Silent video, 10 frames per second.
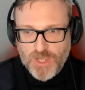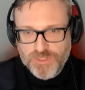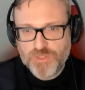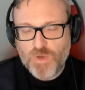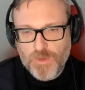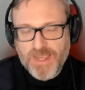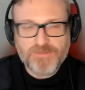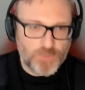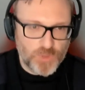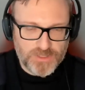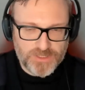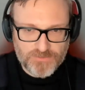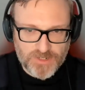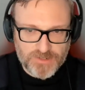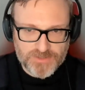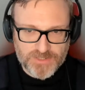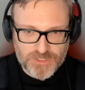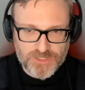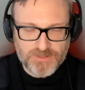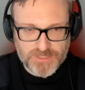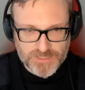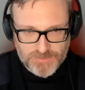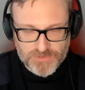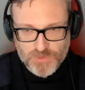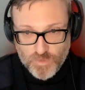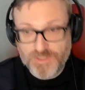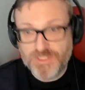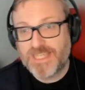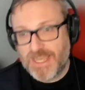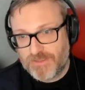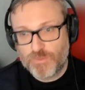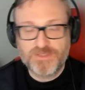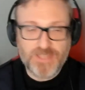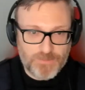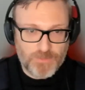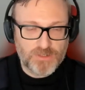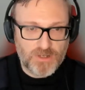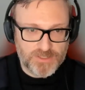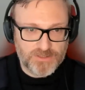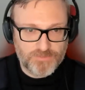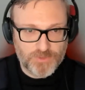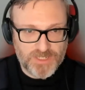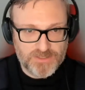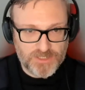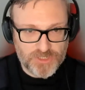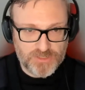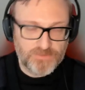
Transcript: which is why we have to pull in the various engineering teams to work together with them on cost optimization,